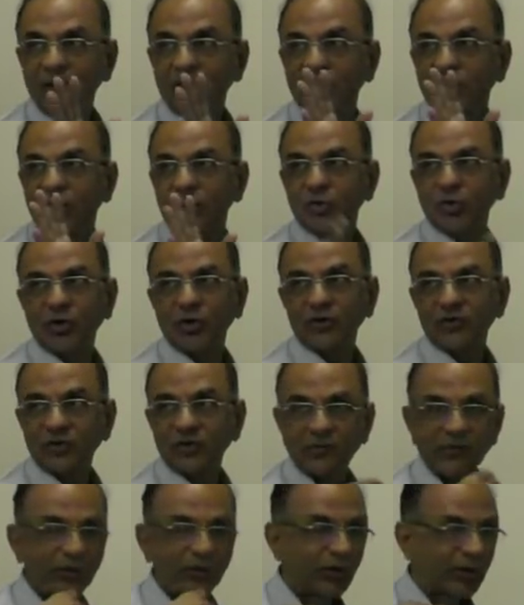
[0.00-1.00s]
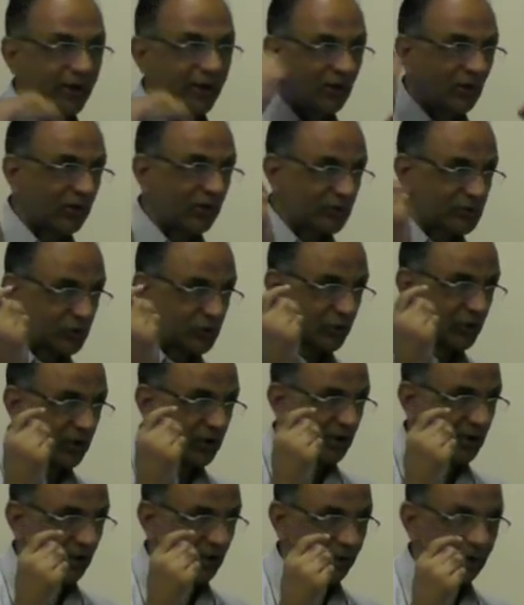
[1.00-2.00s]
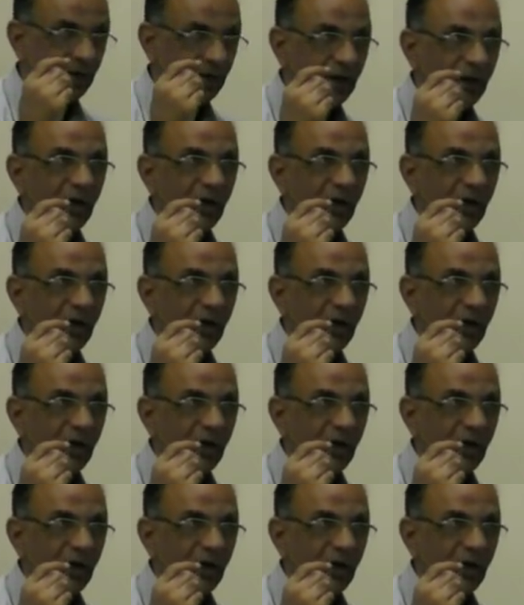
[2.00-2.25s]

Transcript: intrathoracic when you take out a jugular line.